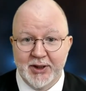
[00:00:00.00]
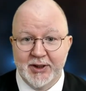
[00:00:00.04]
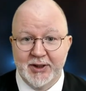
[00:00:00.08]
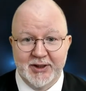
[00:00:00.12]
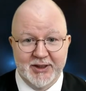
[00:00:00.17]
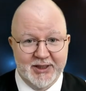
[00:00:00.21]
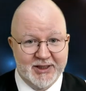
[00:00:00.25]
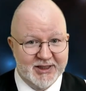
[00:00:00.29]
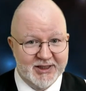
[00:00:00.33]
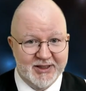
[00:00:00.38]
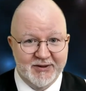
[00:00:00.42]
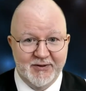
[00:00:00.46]
the
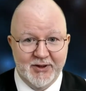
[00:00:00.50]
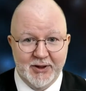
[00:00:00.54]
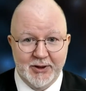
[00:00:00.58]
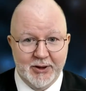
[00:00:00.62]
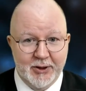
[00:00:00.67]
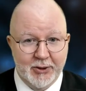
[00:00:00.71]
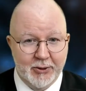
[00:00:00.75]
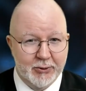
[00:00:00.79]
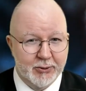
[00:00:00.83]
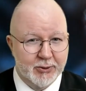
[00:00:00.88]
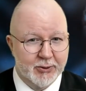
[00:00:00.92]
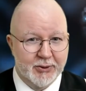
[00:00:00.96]
civil
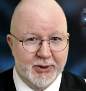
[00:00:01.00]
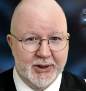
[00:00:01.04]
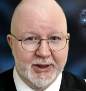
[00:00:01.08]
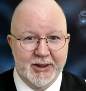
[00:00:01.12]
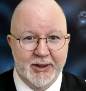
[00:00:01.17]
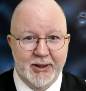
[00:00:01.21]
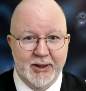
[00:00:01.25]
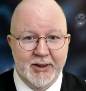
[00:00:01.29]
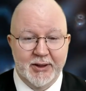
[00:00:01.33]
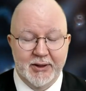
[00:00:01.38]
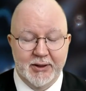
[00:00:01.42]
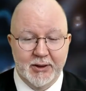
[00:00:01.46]
code or any
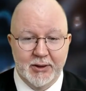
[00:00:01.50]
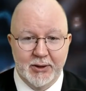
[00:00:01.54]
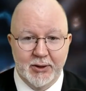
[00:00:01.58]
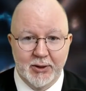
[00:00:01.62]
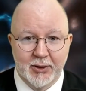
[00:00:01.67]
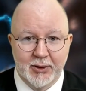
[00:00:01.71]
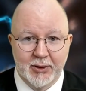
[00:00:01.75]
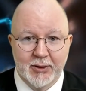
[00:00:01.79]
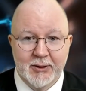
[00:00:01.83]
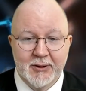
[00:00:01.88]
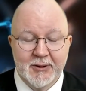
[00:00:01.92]
other law,